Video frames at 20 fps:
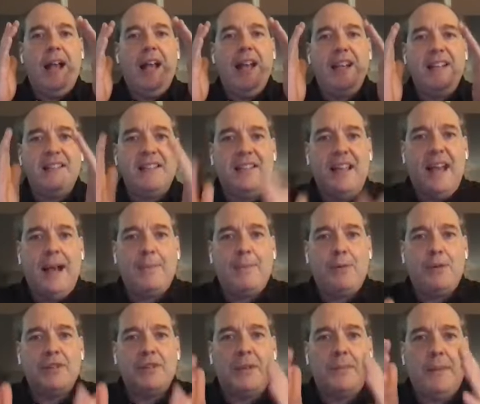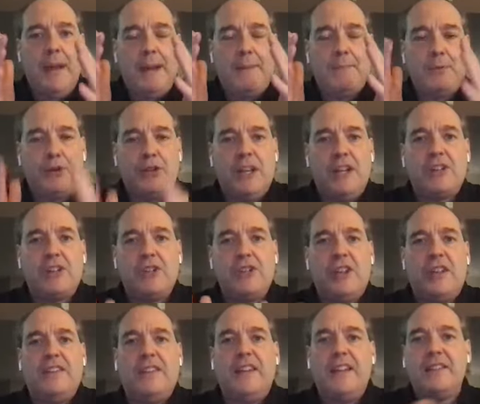examples and make predictions
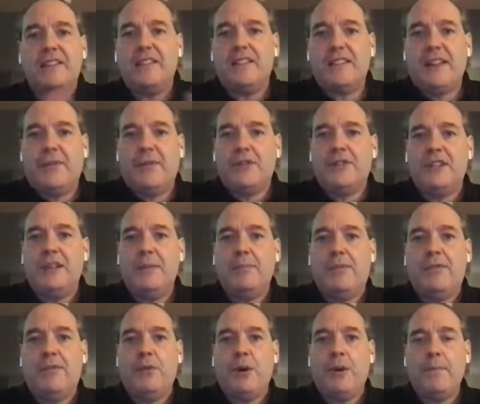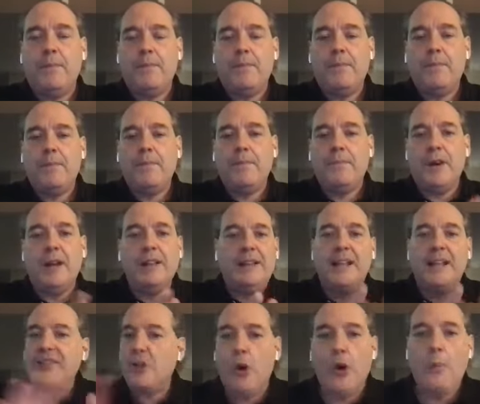on things it's never seen before, right?
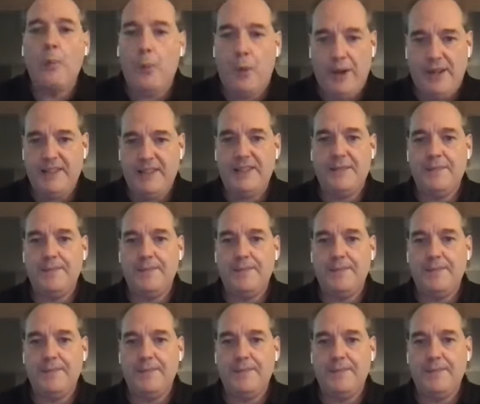That's the whole point.